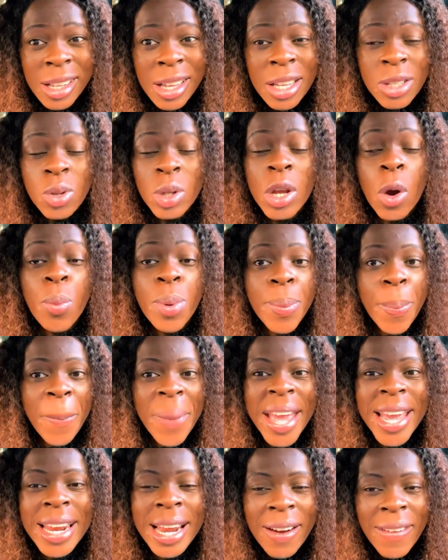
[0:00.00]
So there will be
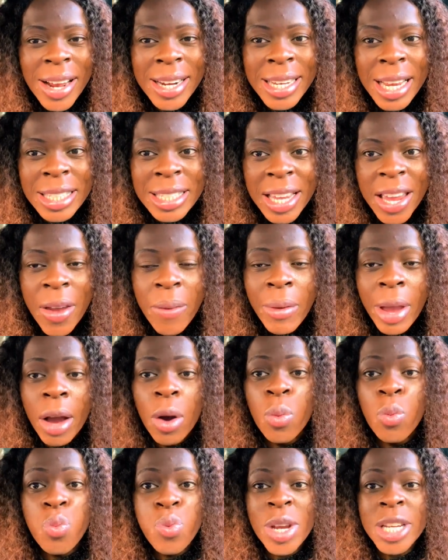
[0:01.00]
pain around that area,
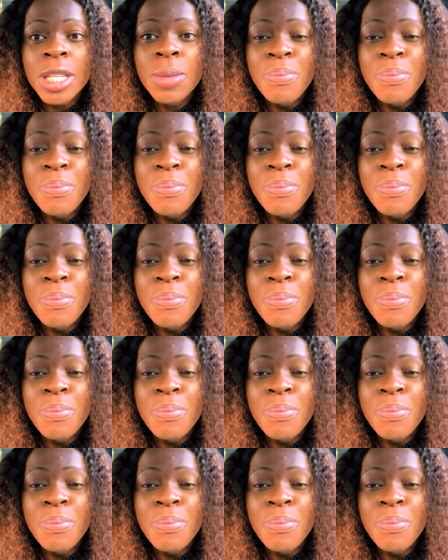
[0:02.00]
which